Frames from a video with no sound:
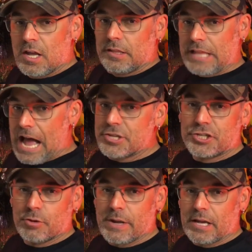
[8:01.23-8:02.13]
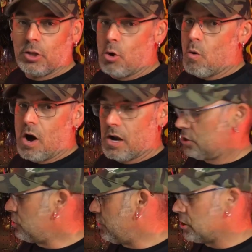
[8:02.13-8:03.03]
Last year we had low water,
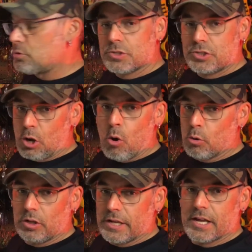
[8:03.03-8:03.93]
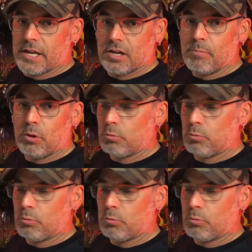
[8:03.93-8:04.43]
so this was totally a hittable